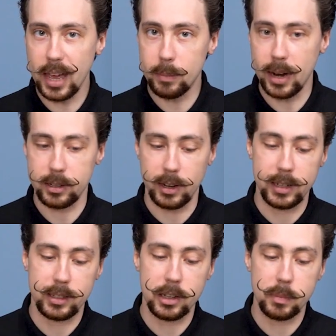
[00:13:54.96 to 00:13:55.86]
that matter,
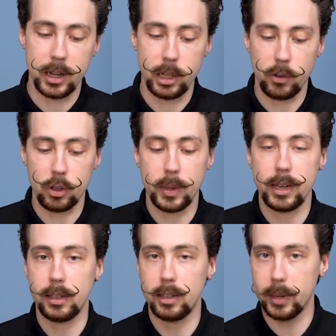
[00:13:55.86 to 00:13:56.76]
it does mean you've got to be a
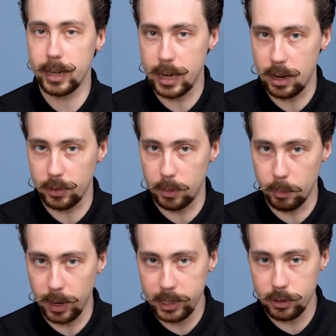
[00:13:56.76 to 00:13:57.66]
little bit careful and
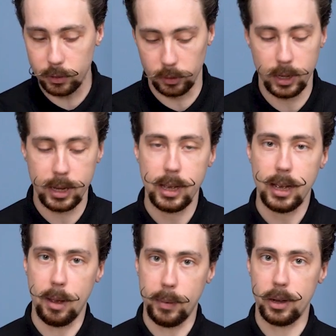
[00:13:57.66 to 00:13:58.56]
mindful
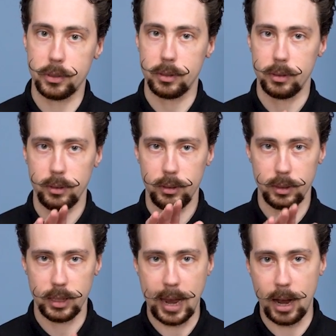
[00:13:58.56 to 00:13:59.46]
about
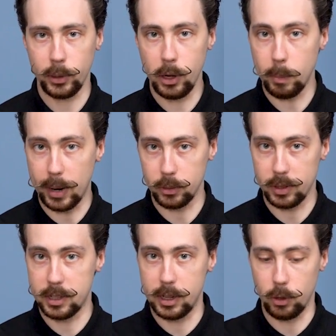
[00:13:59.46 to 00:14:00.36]
how you mount
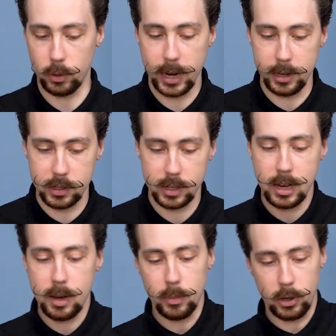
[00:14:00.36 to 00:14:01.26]
this in your case.
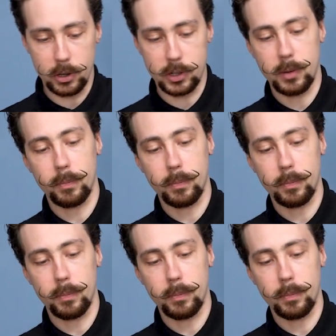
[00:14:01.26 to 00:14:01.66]
Because